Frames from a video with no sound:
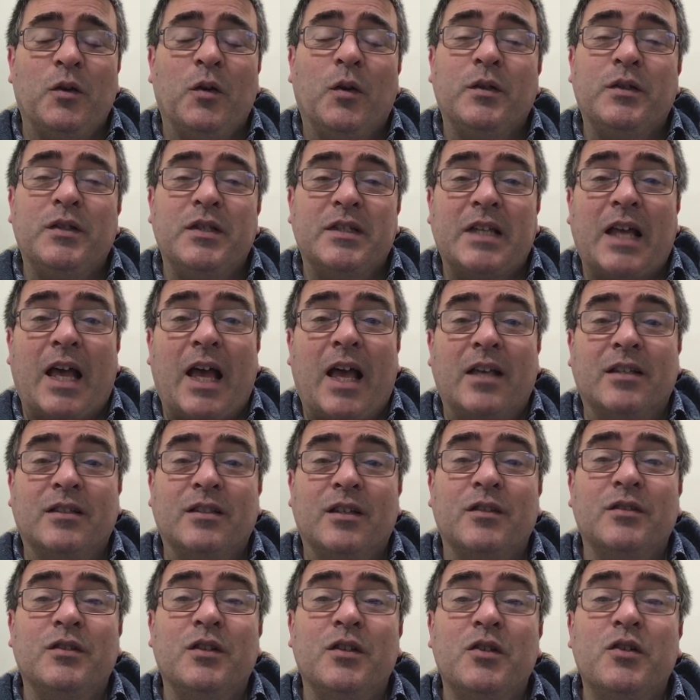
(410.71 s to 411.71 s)
God just
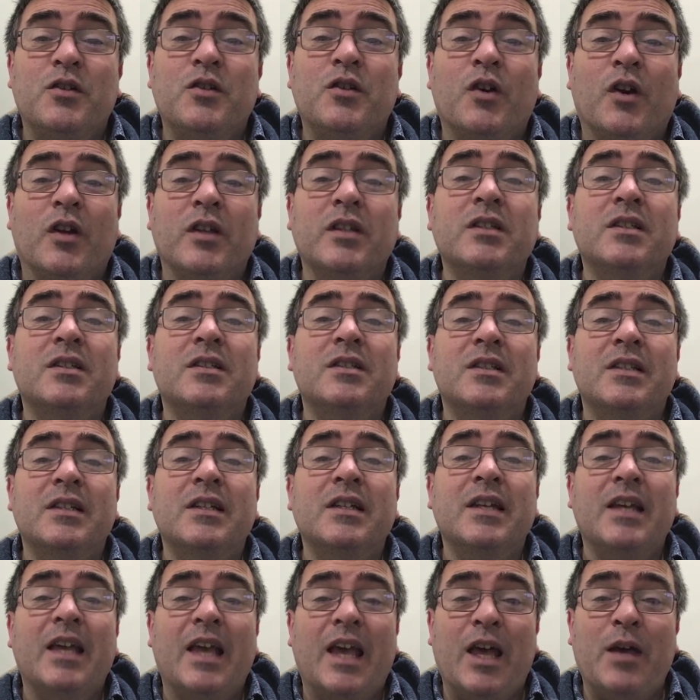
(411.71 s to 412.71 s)
asks us to trust
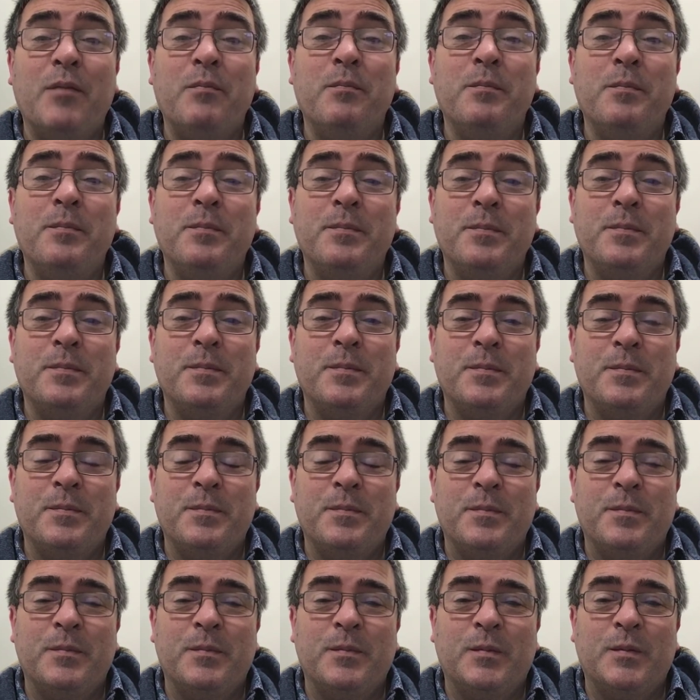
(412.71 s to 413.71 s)
Him,
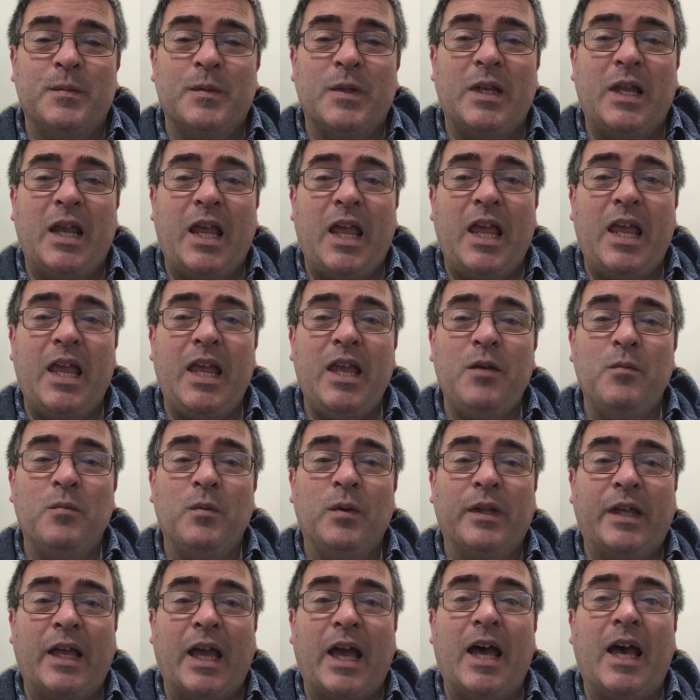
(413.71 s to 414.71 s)
that He
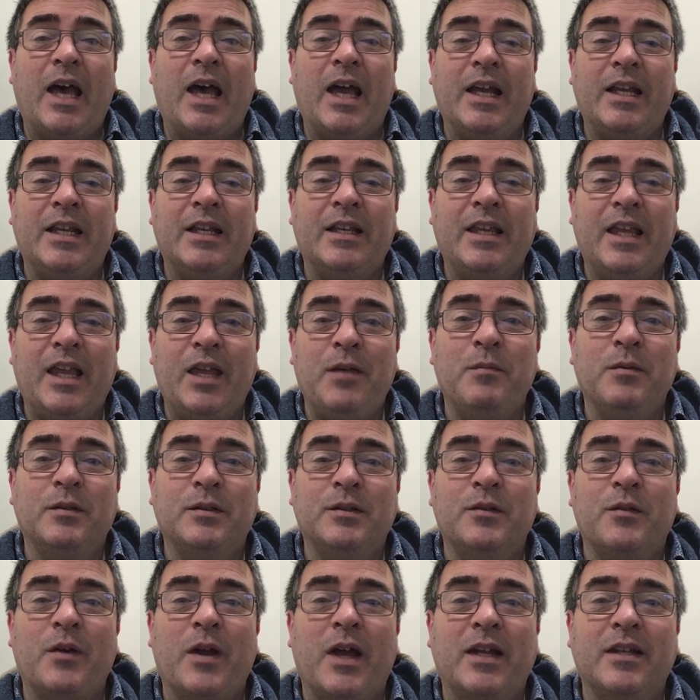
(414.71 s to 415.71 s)
will guide, that He
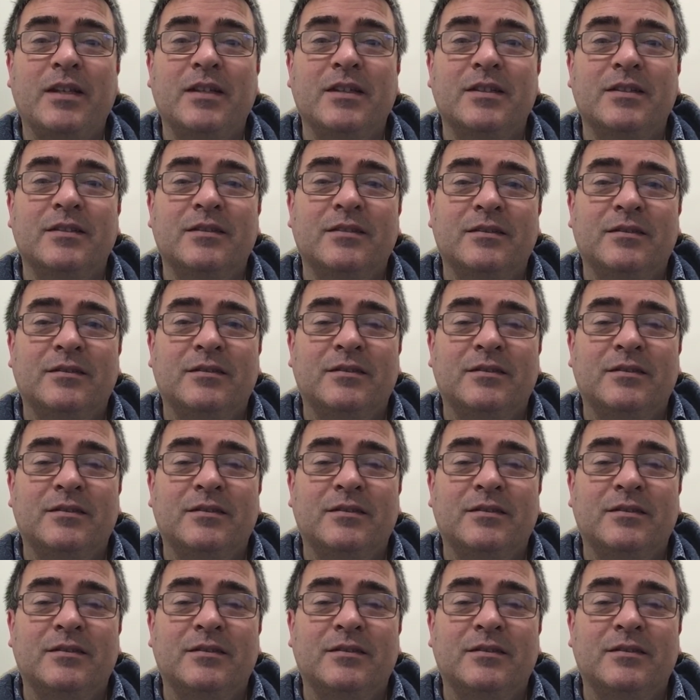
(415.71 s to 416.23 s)
will direct.